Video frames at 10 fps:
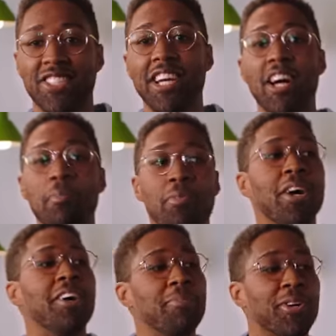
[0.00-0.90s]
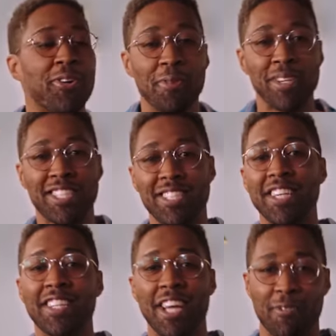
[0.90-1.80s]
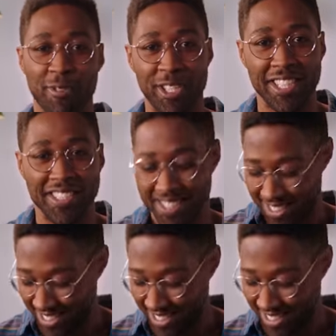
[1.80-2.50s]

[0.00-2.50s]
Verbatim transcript: Check out McCormick's skincare routines.